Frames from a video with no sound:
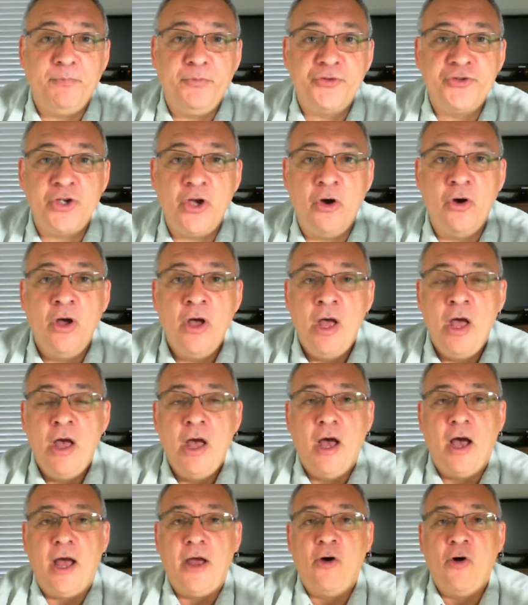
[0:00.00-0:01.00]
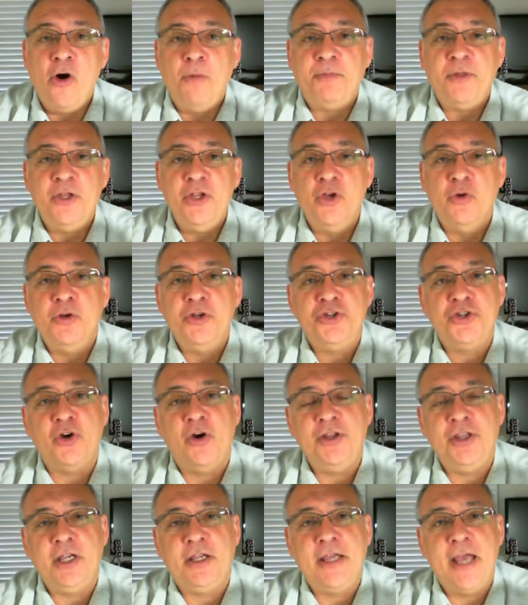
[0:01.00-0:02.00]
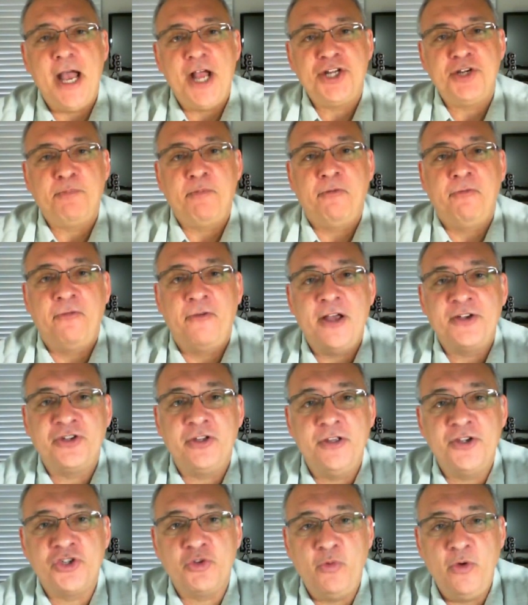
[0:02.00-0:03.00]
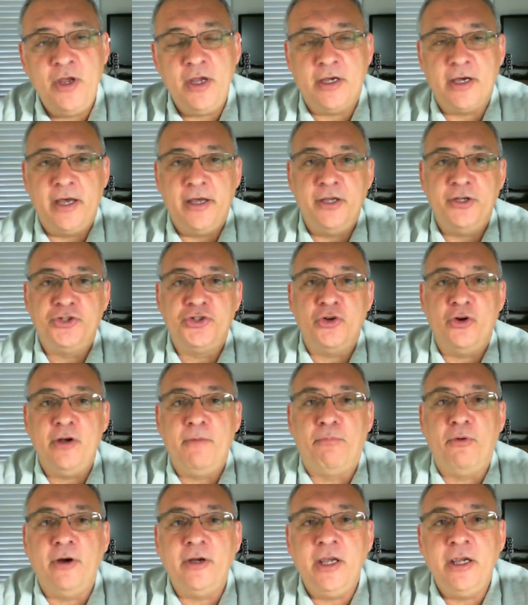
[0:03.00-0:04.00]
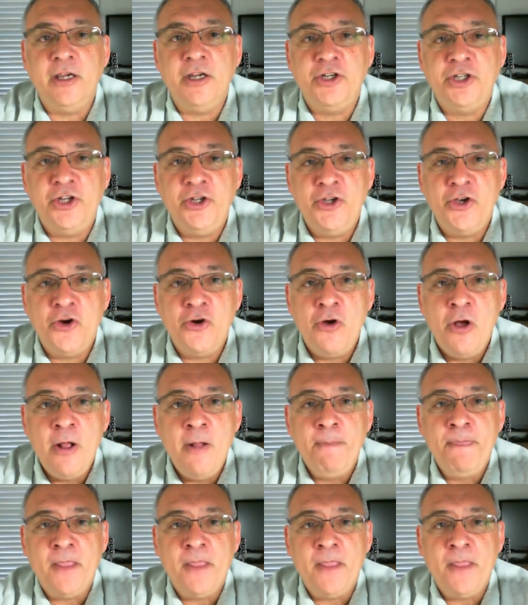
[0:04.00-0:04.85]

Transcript: So I hope that you enjoyed the Gadget Professor this week. I enjoyed bringing it to you.